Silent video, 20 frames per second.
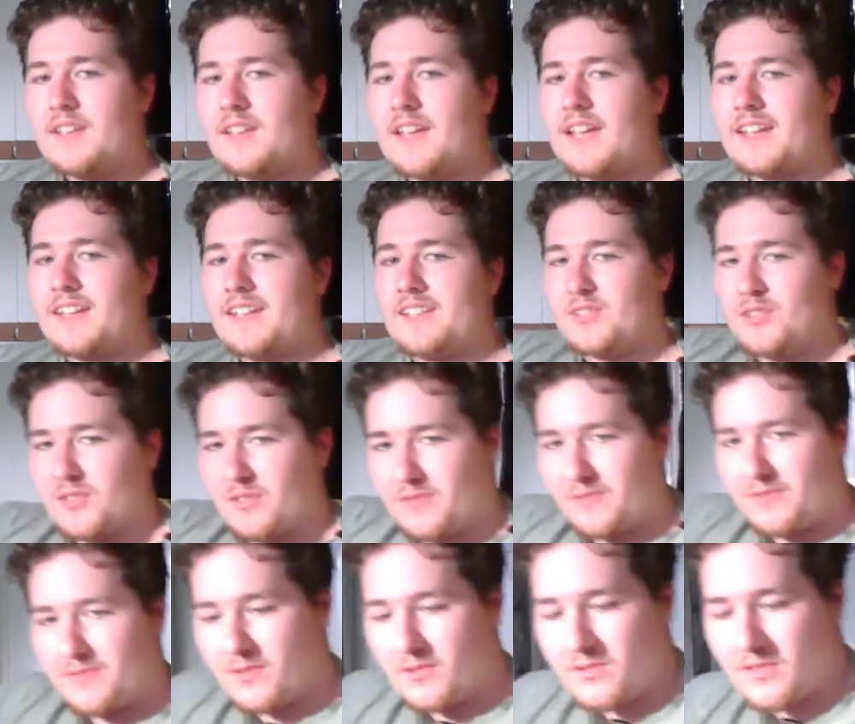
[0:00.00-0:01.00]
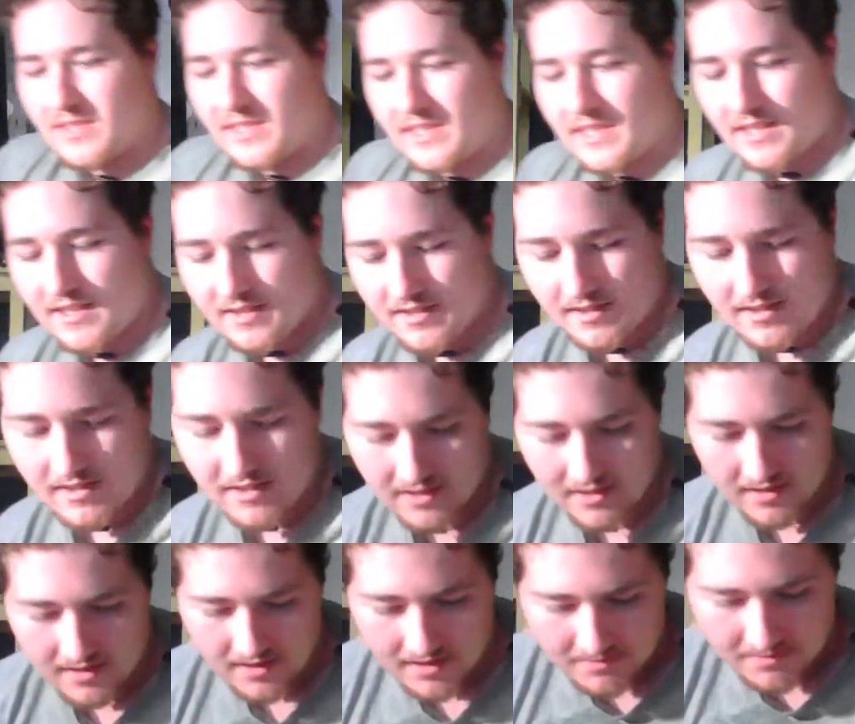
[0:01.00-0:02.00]
And it's on the floor
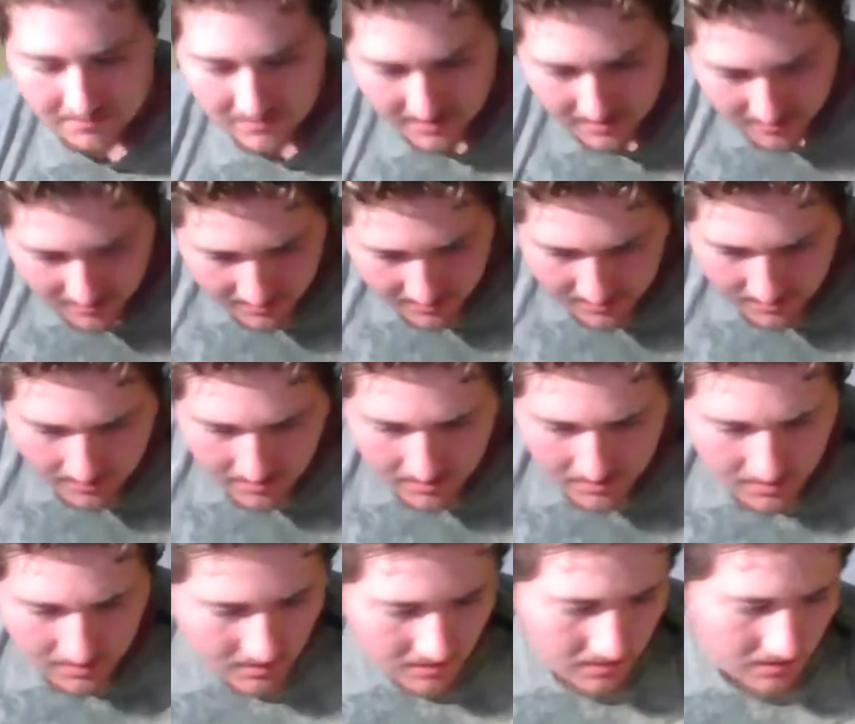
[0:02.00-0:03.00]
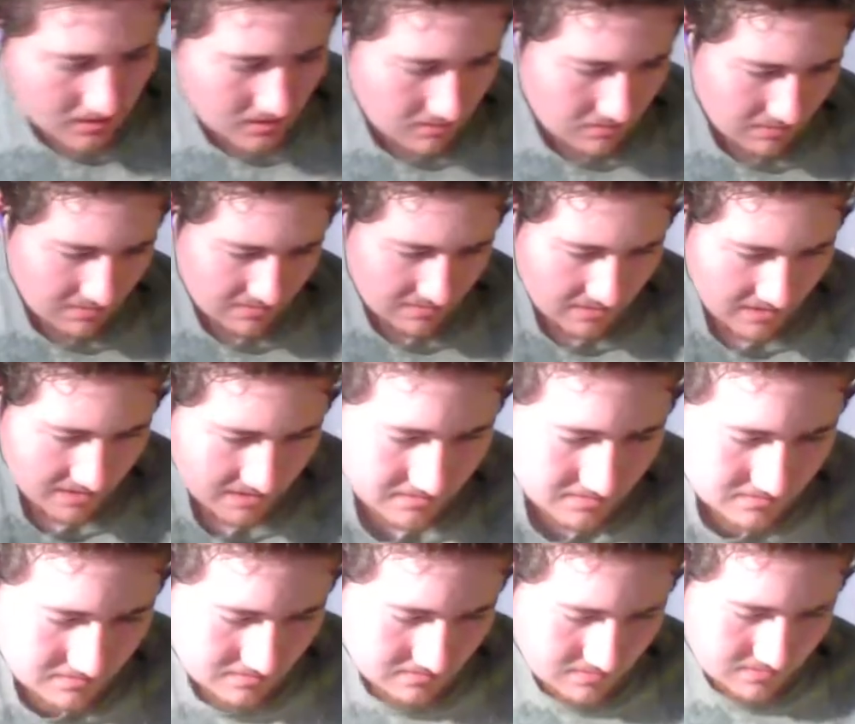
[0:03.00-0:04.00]
again. Where are you?
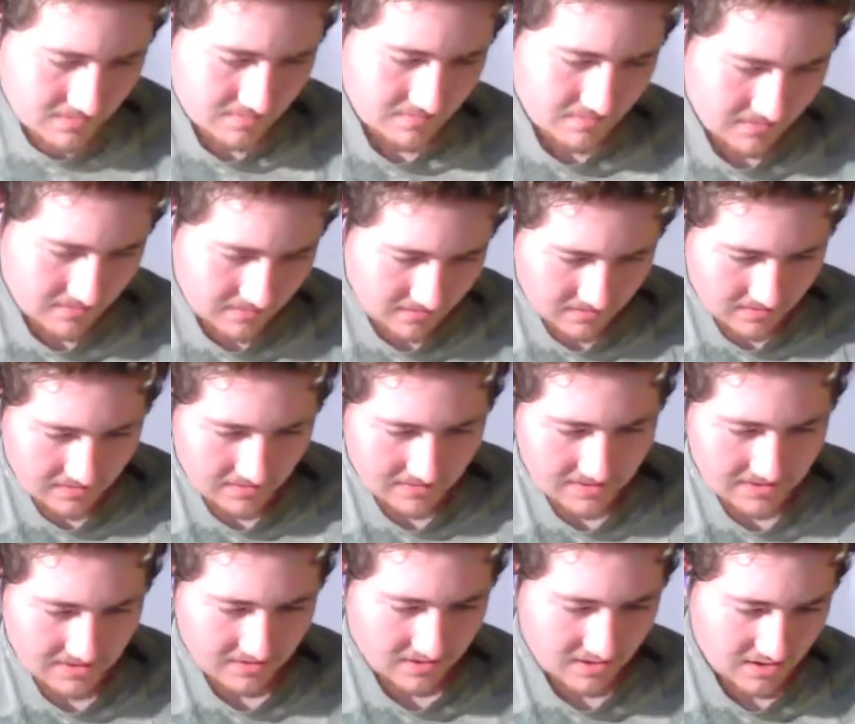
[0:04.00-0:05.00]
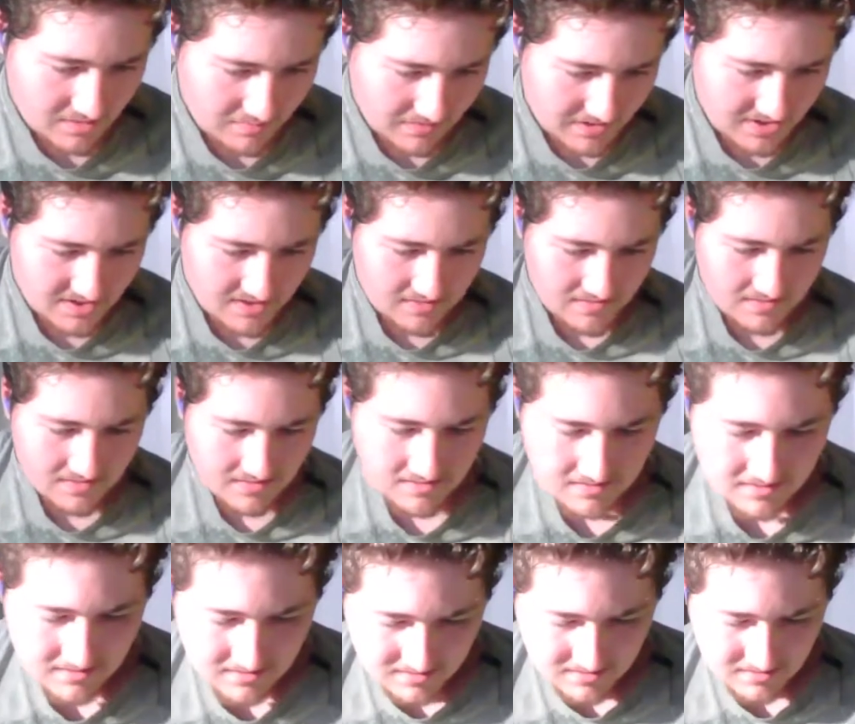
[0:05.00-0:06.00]
It's gone under
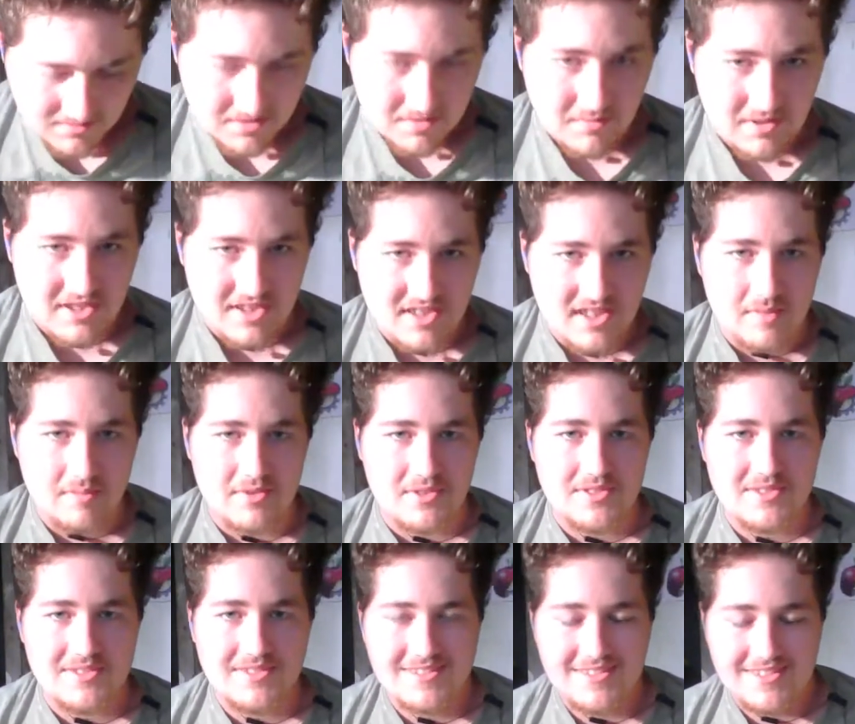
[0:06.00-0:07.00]
my slippers.